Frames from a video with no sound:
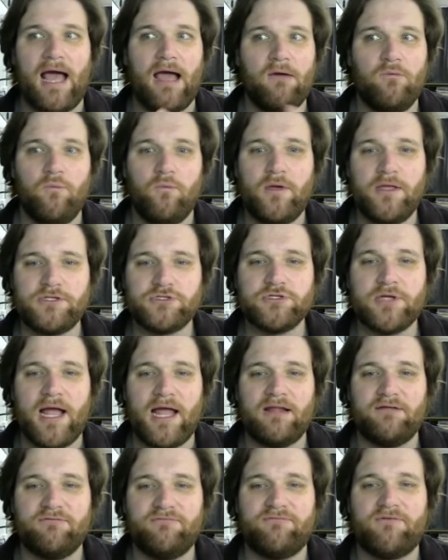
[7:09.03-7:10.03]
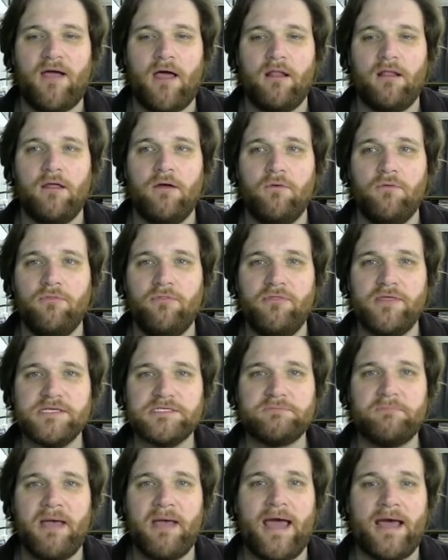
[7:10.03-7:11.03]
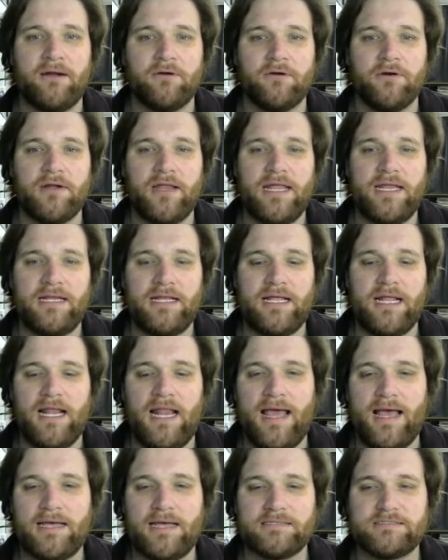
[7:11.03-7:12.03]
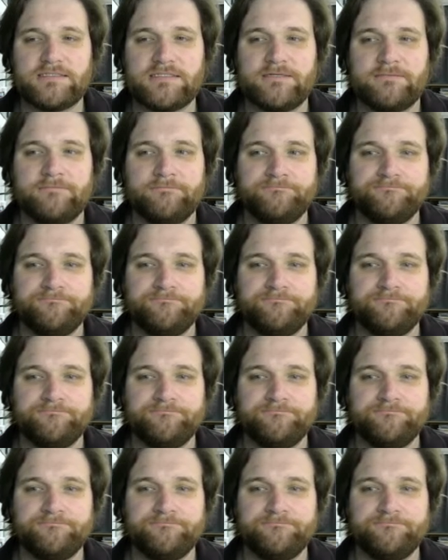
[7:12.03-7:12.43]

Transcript: we try to follow this pattern in class.